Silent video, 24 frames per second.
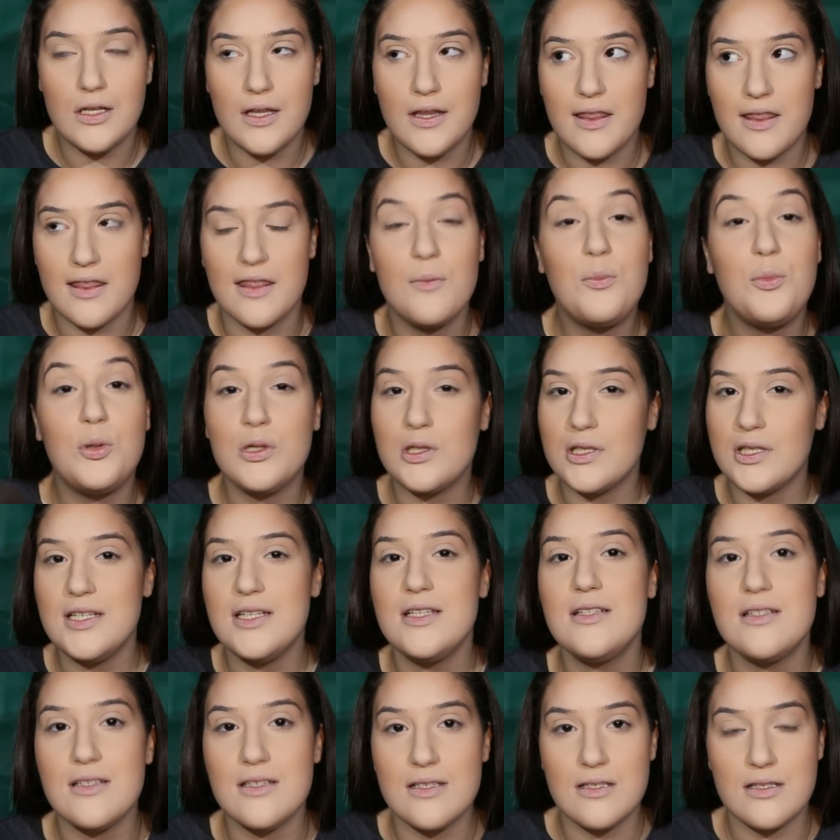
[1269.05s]
the
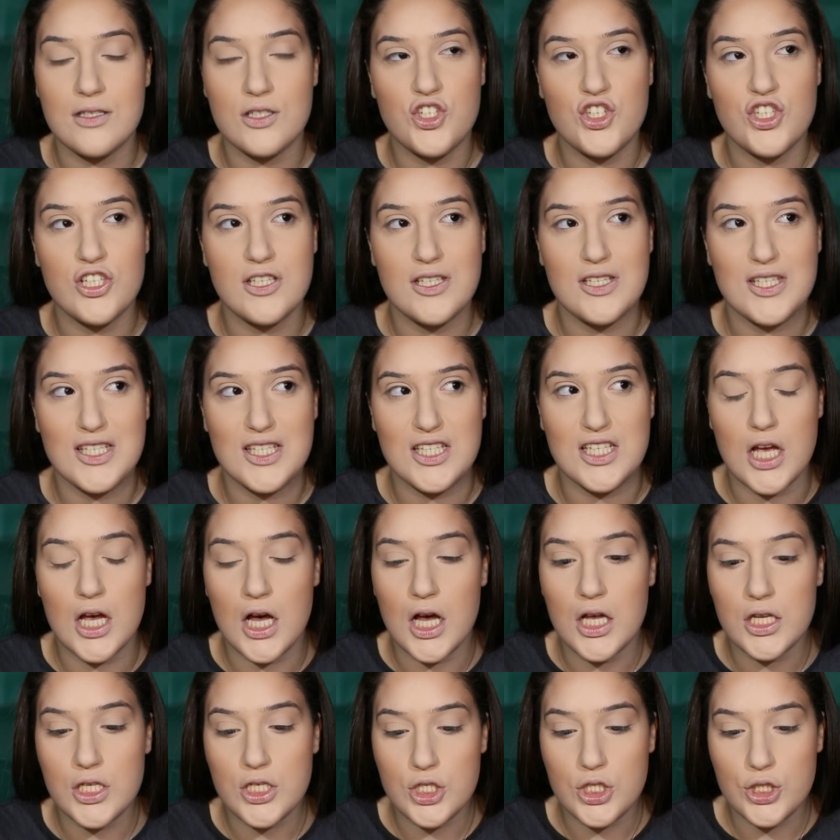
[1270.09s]
police is just
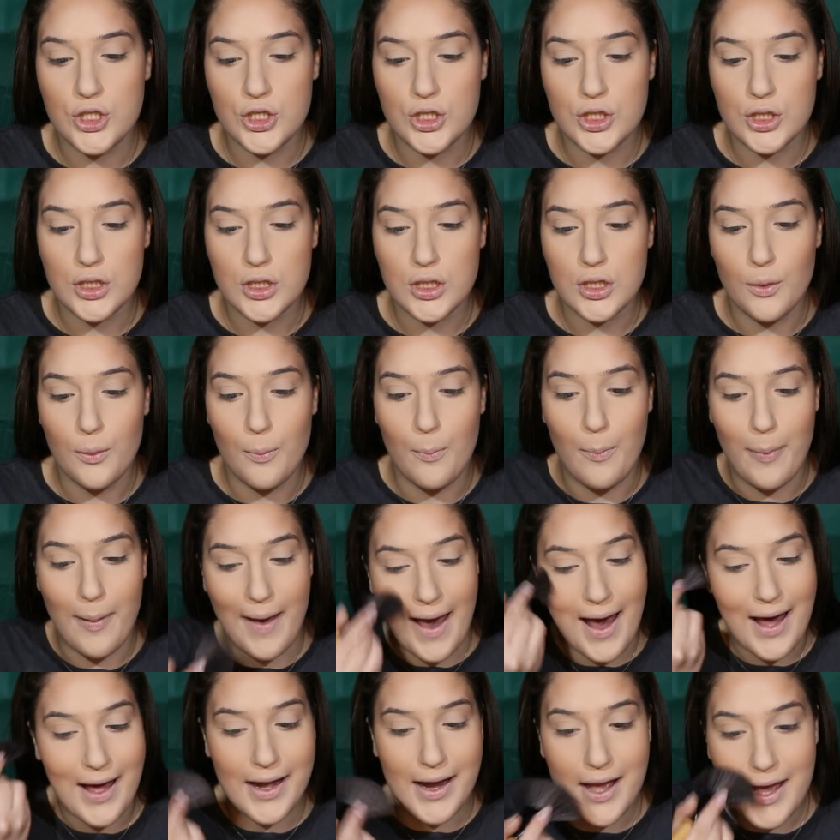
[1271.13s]
such a
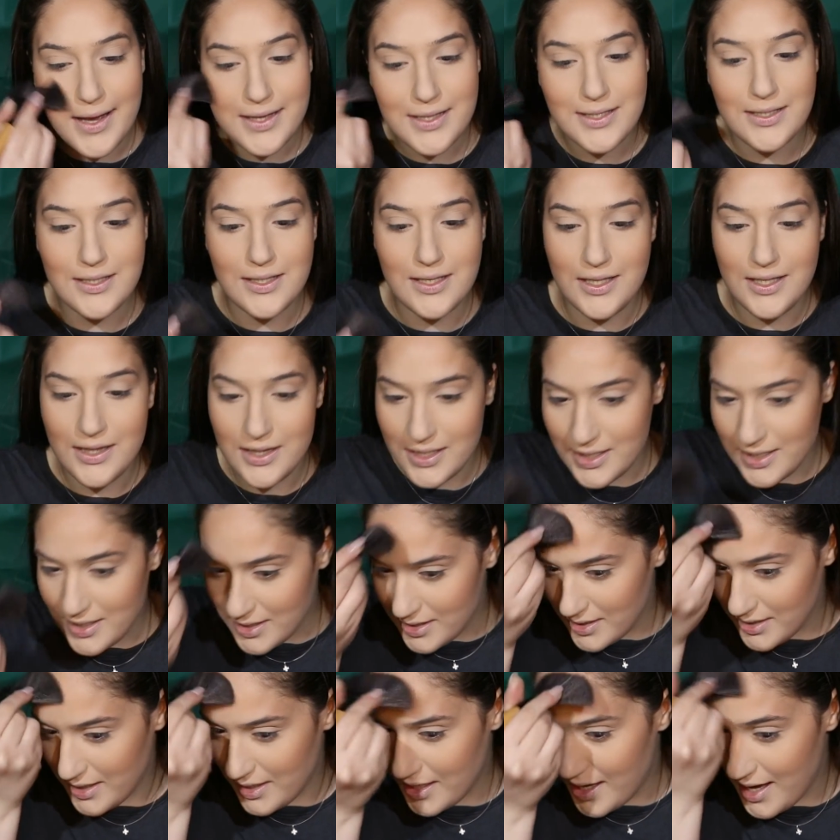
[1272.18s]
badass in
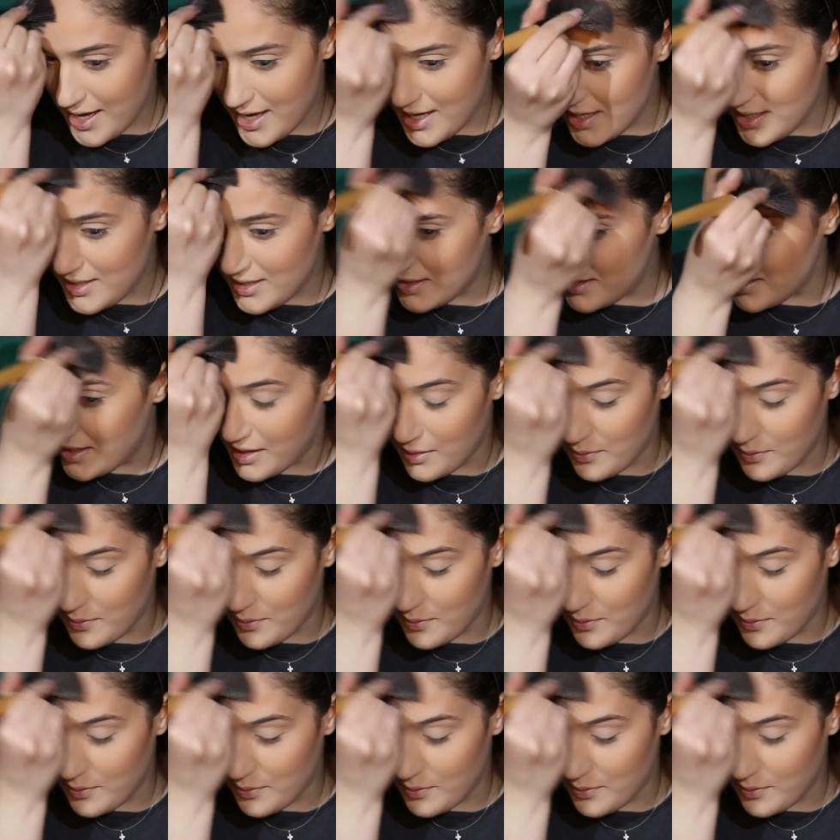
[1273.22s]
this case,